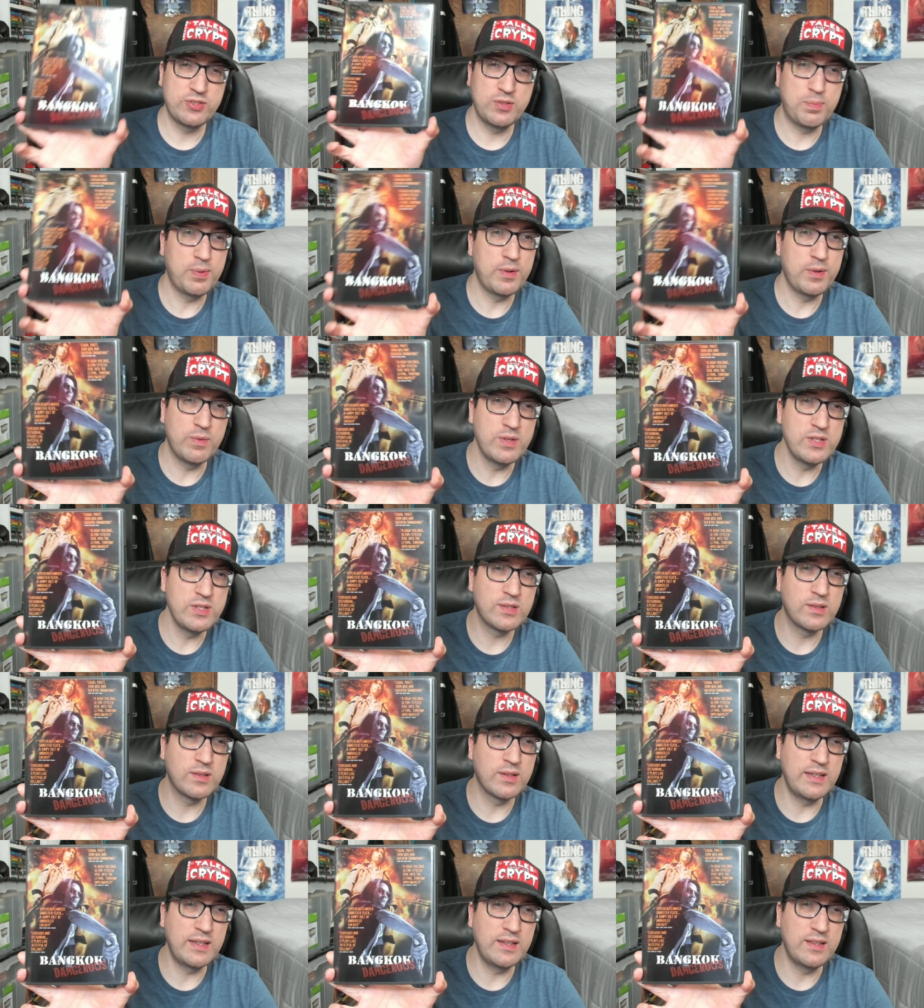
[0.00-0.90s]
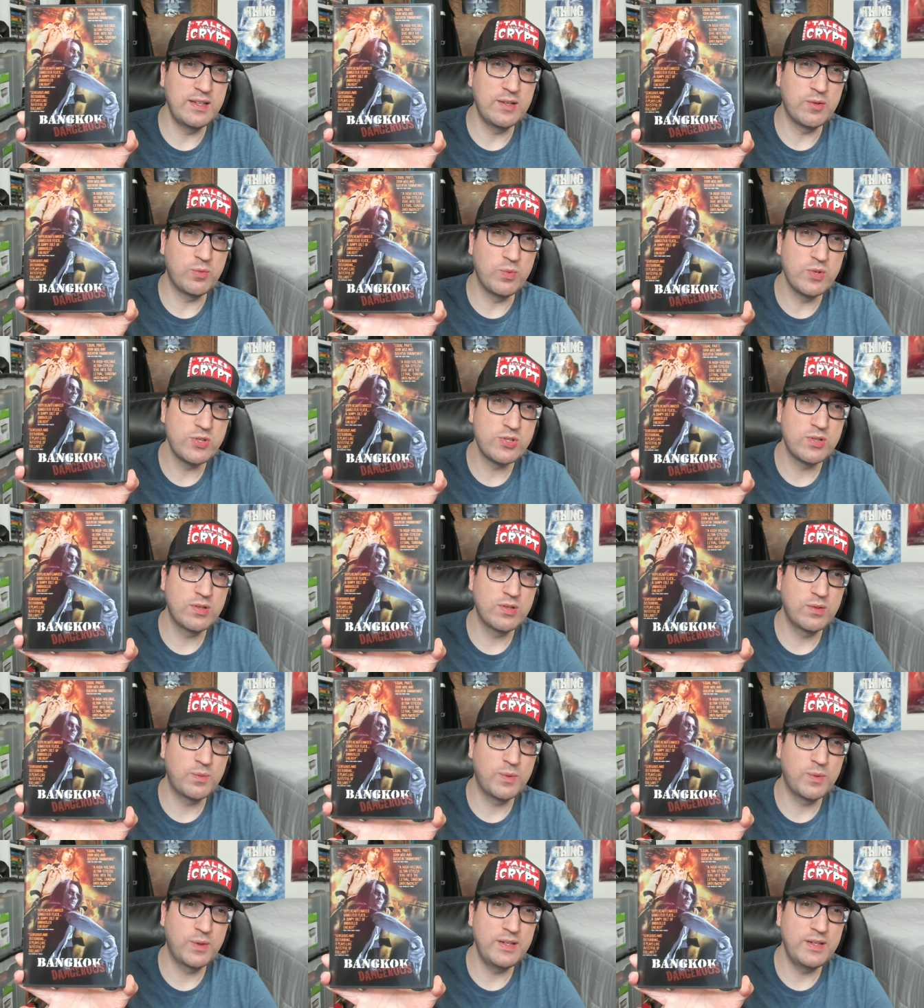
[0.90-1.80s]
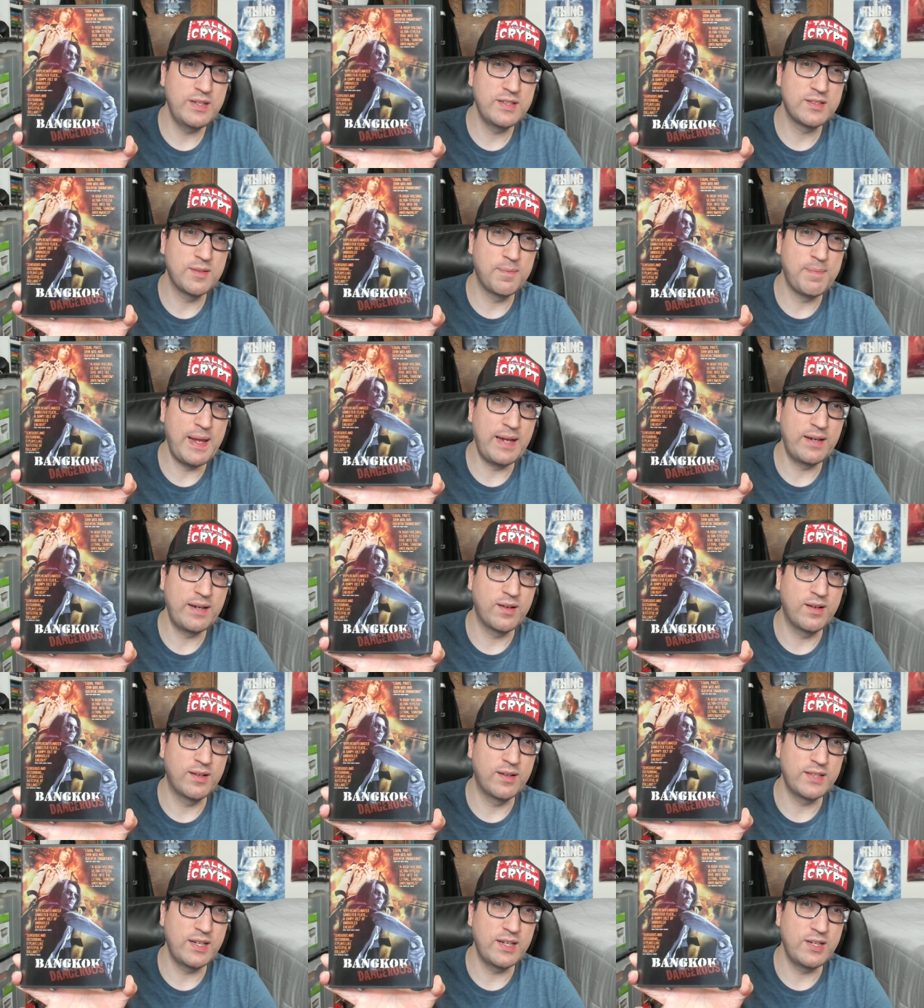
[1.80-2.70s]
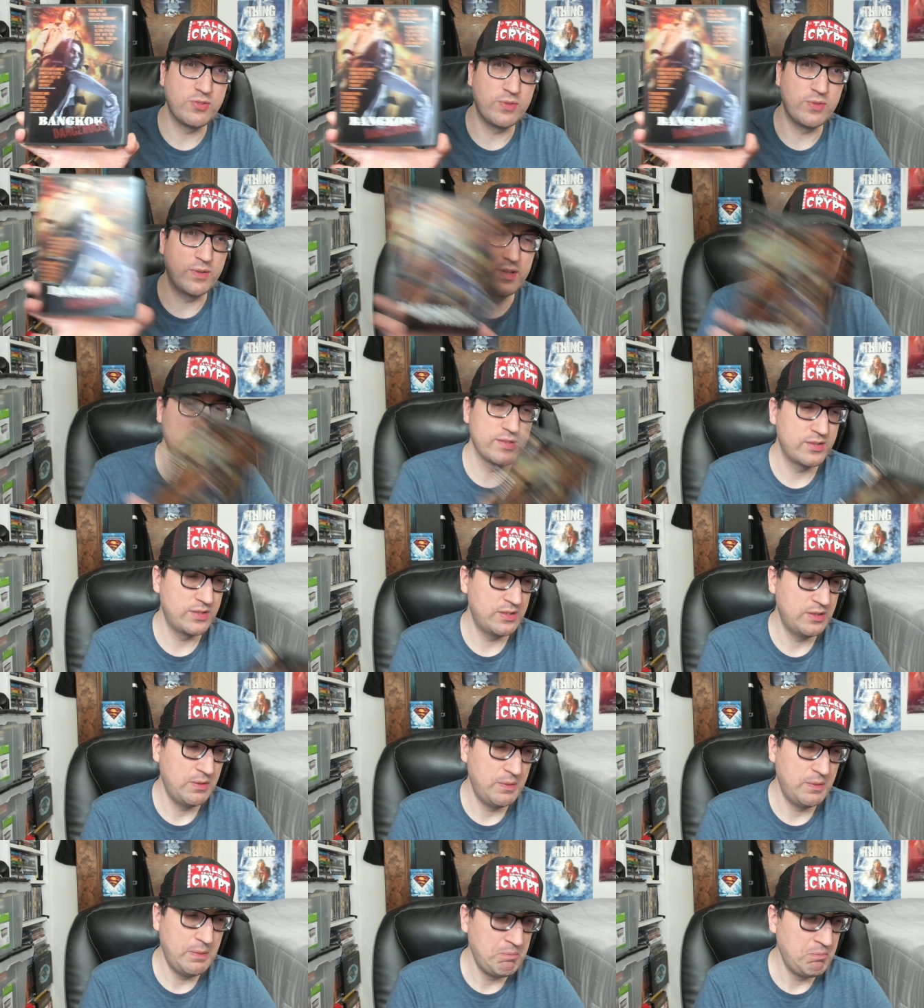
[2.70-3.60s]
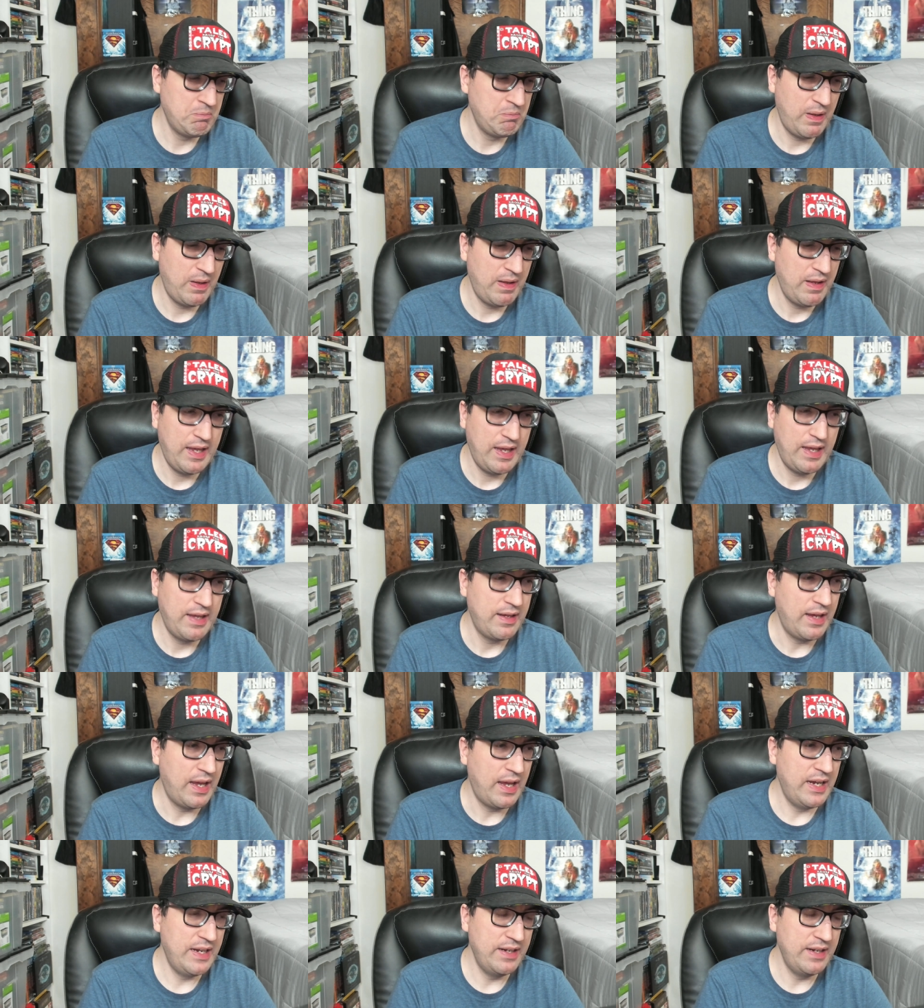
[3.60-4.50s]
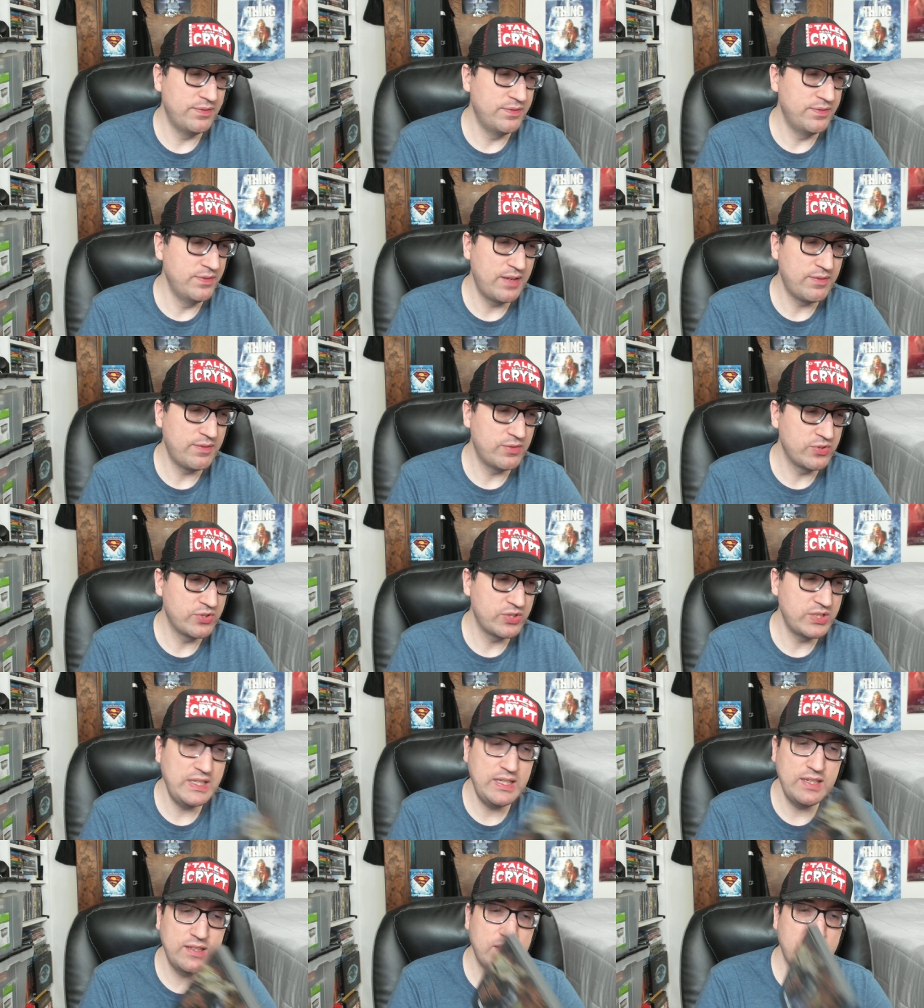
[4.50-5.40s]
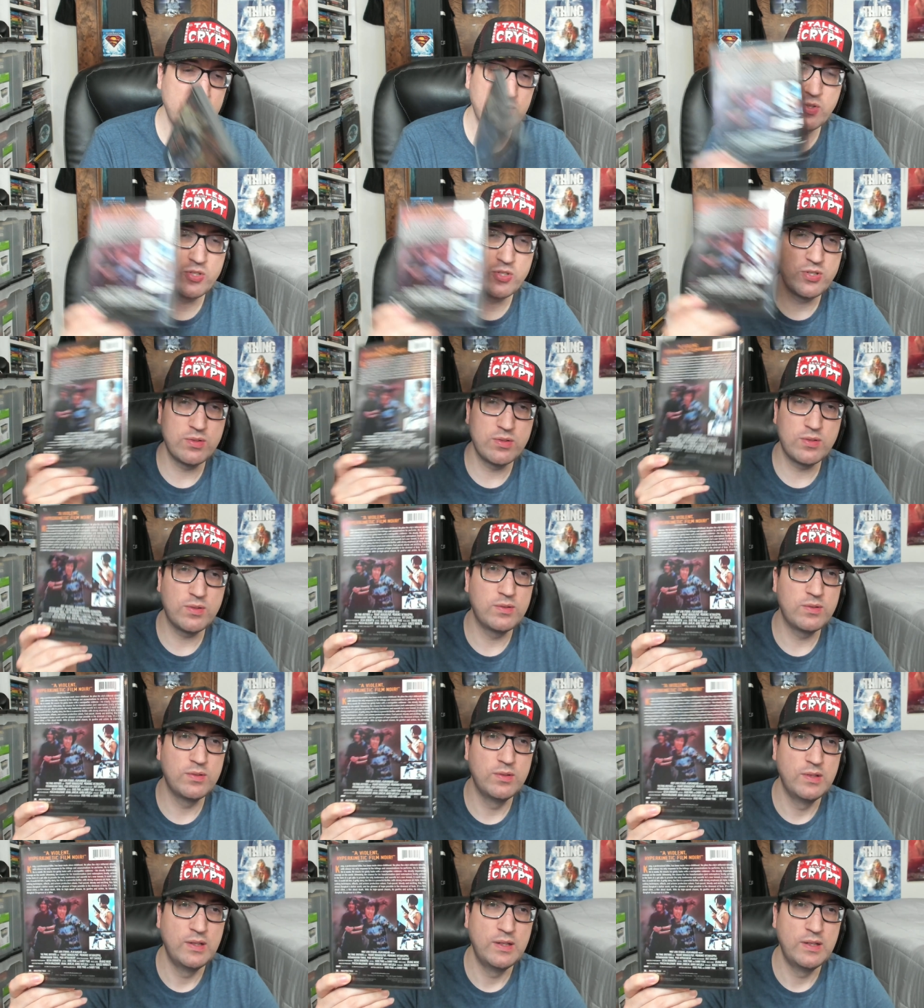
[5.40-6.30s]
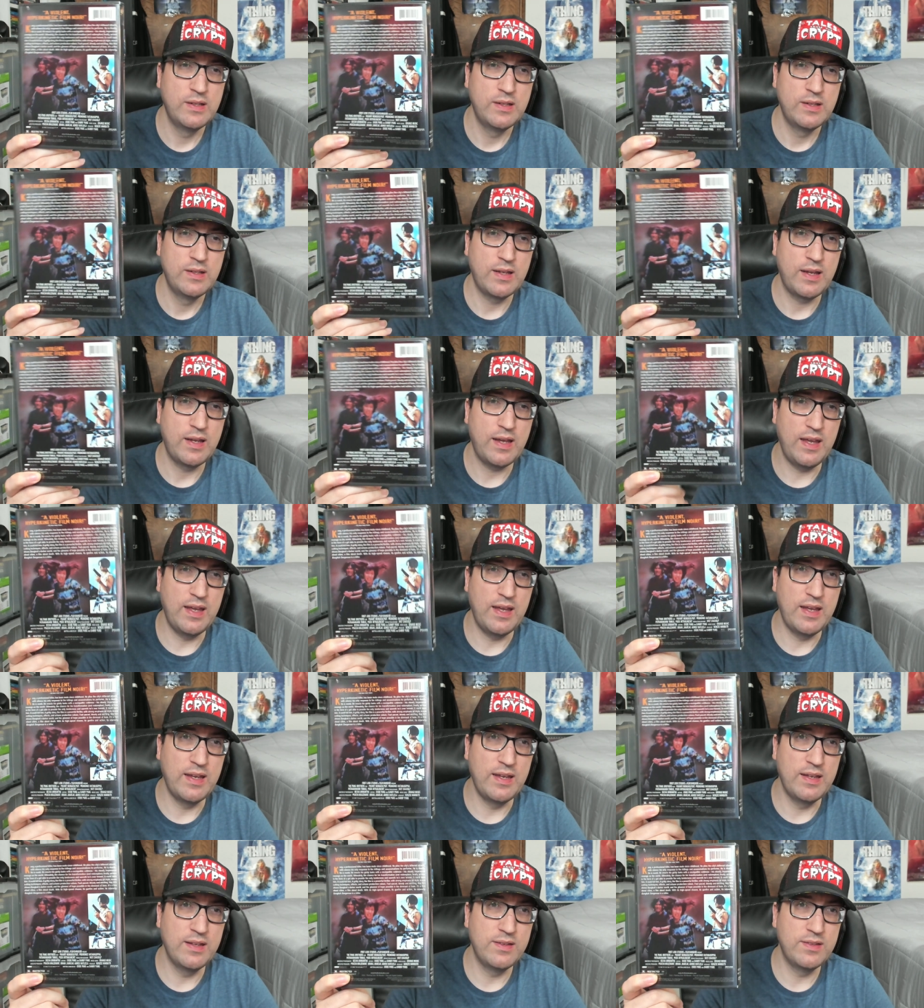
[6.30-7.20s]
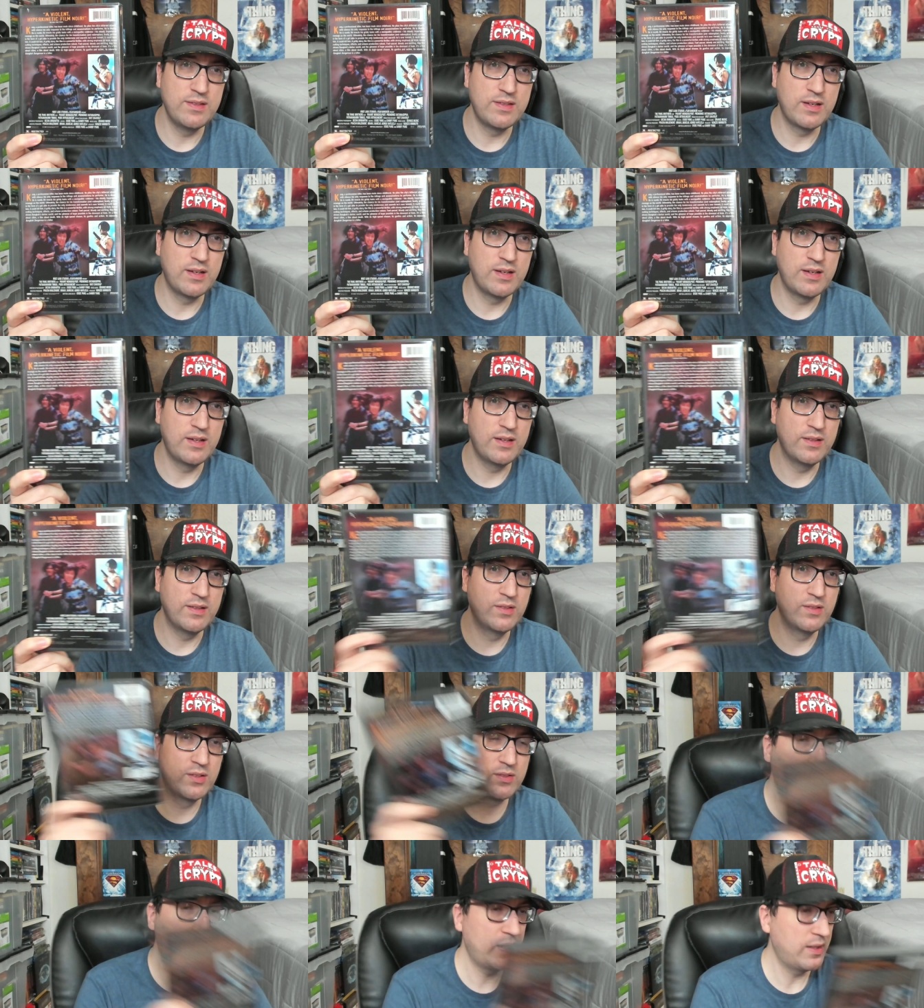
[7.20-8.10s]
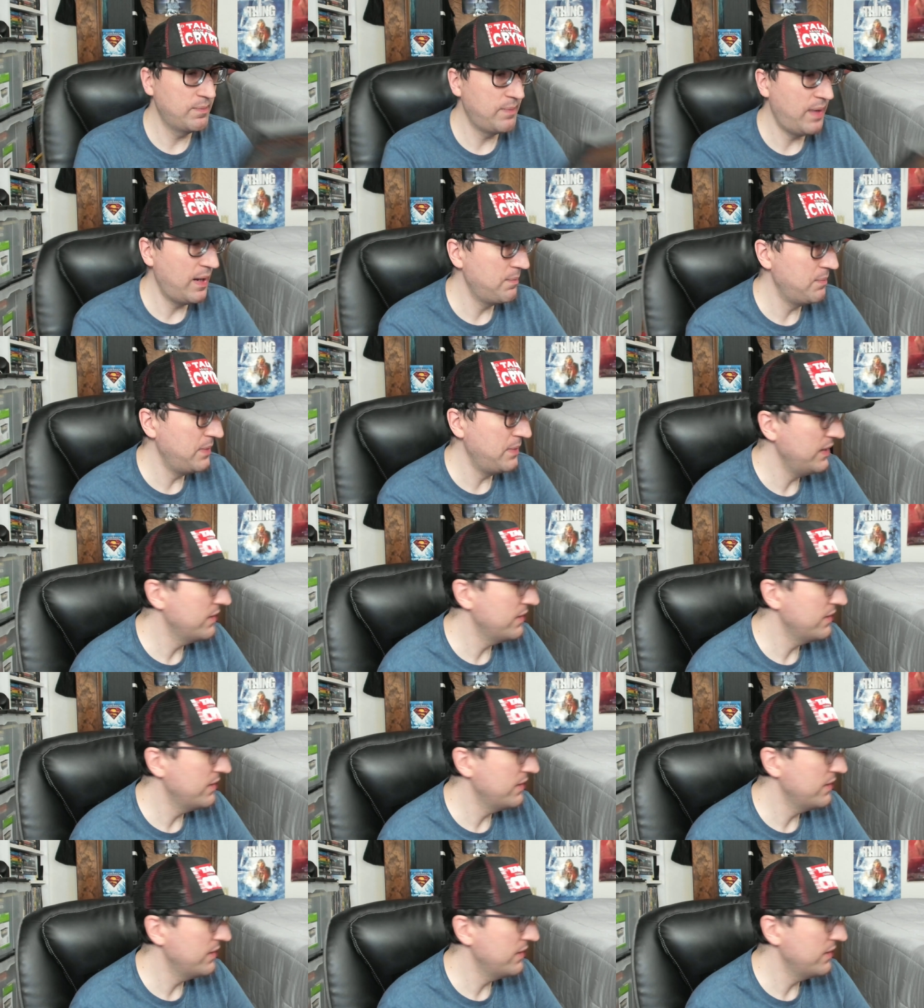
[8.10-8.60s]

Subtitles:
pretty recently, the original release of Bangkok Dangerous. I've never seen the original, and looked like it might be